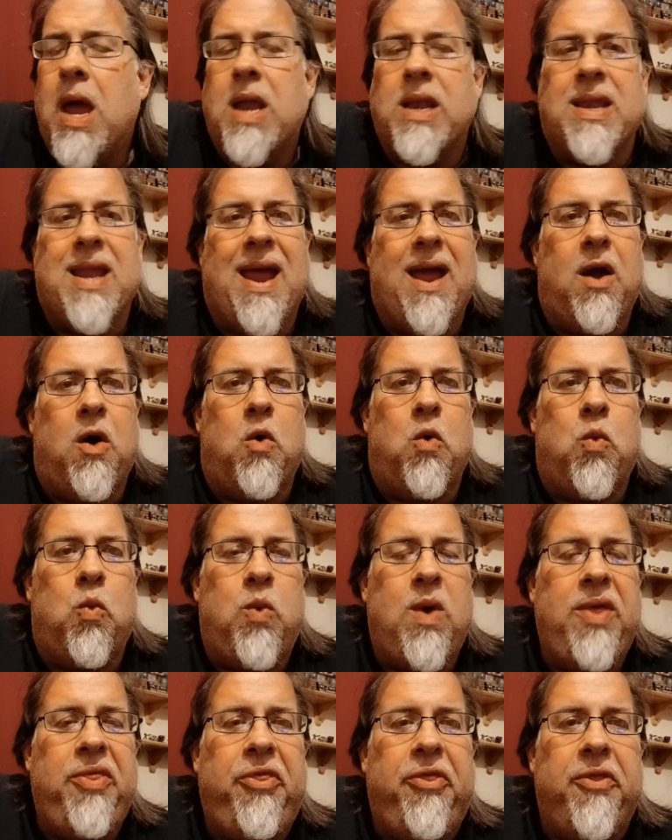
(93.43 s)
Now,
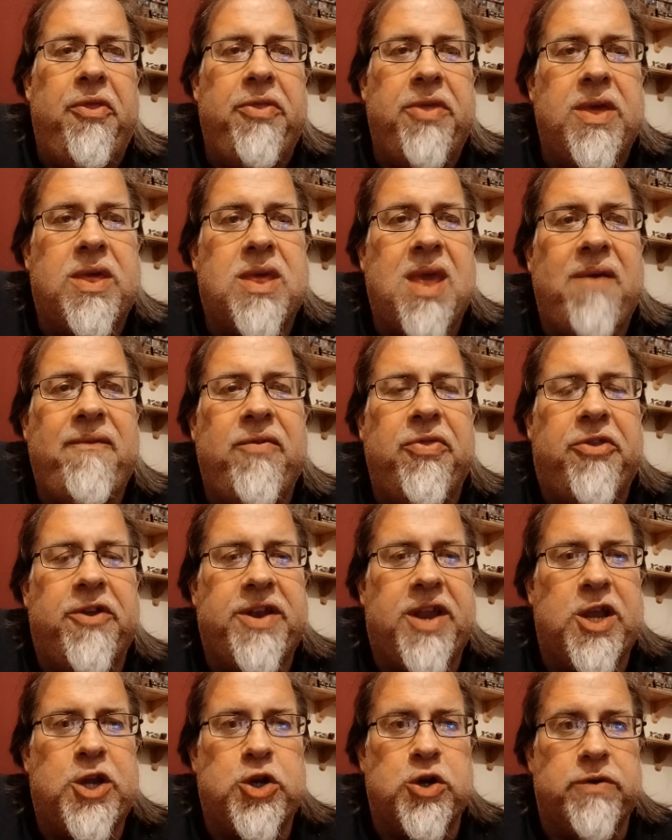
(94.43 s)
with the 7th
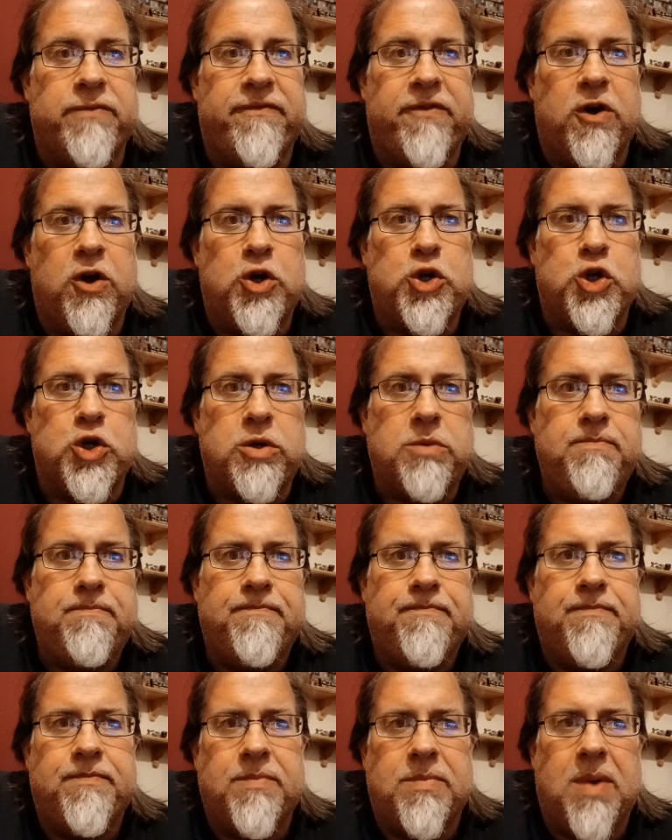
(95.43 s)
edition version,
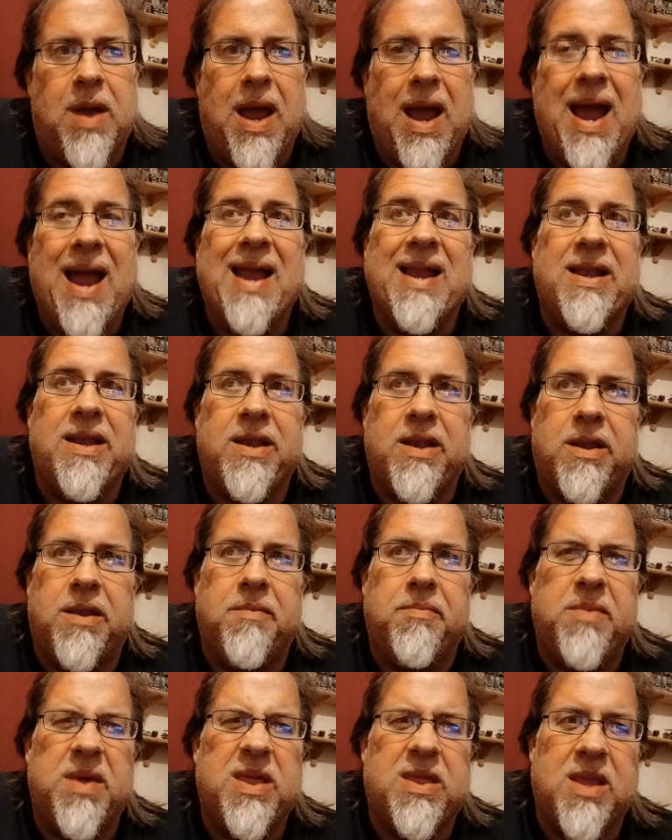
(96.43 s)
and
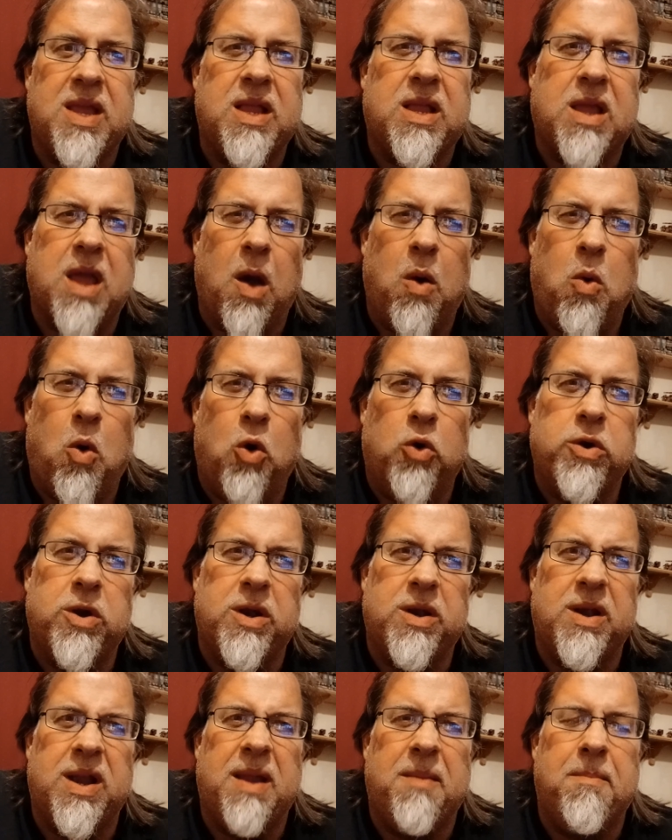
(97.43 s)
this did go on
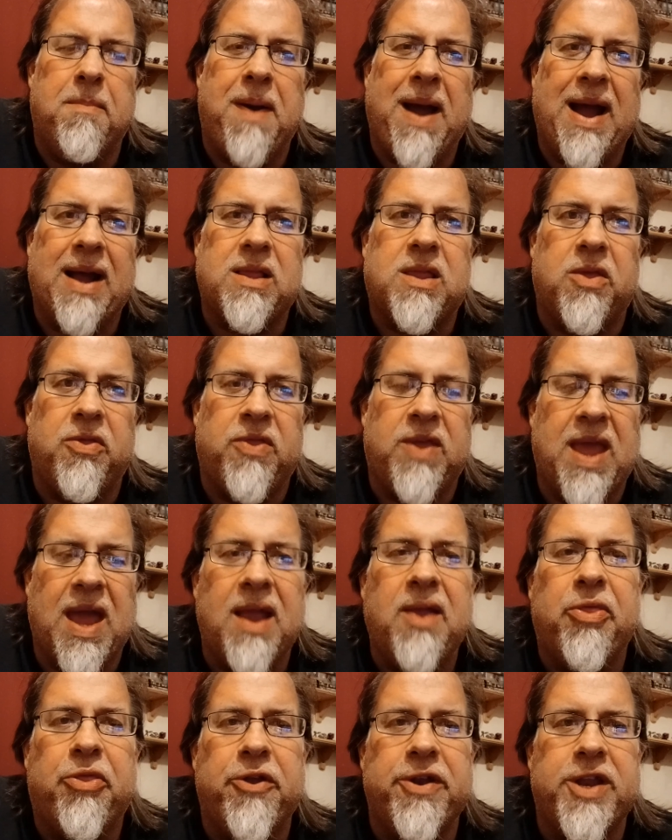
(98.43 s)
and impact the
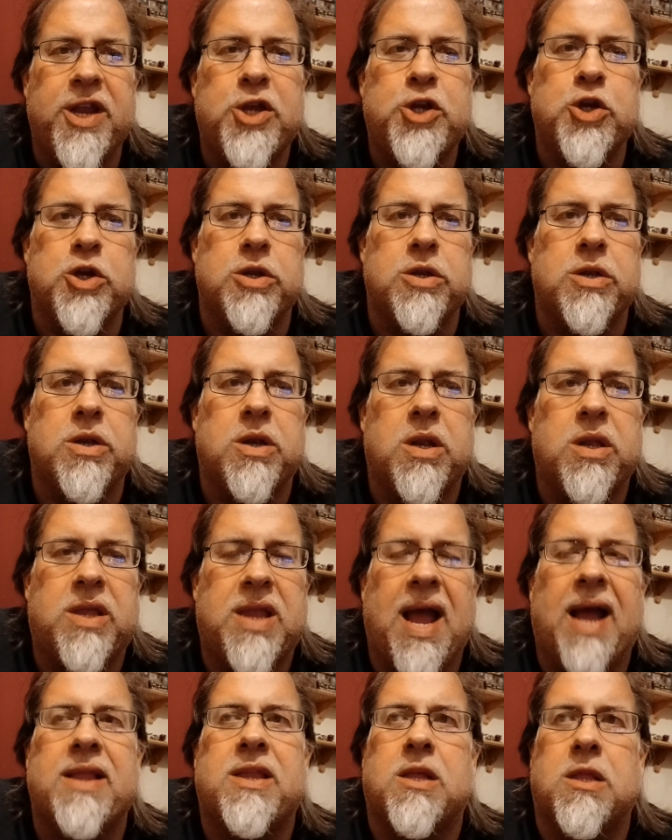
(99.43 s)
8th edition
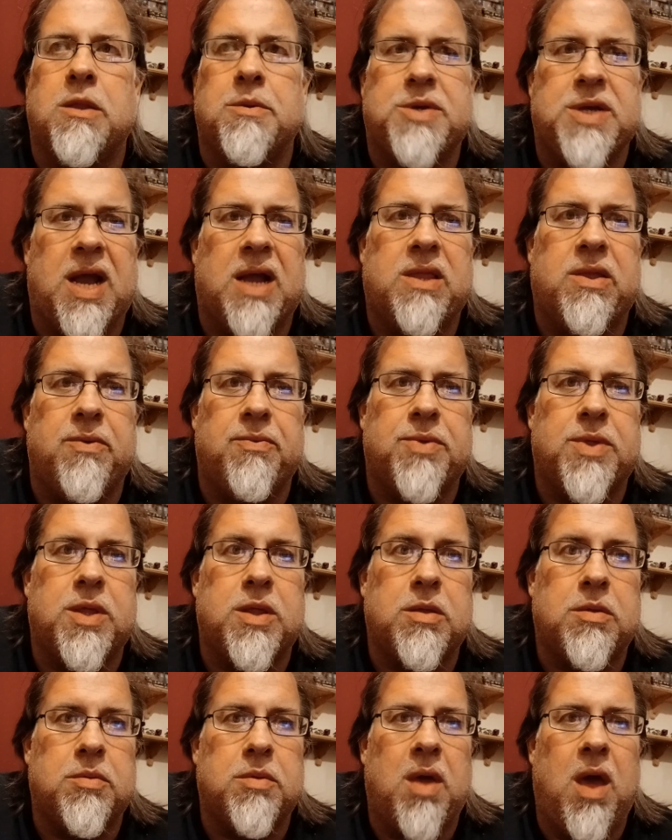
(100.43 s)
Tactical Objectives
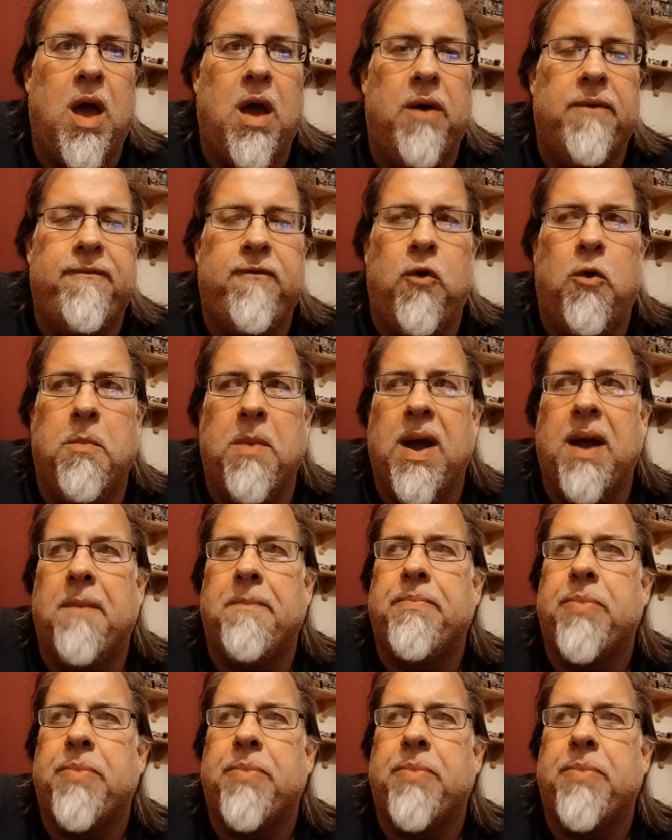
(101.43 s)
format,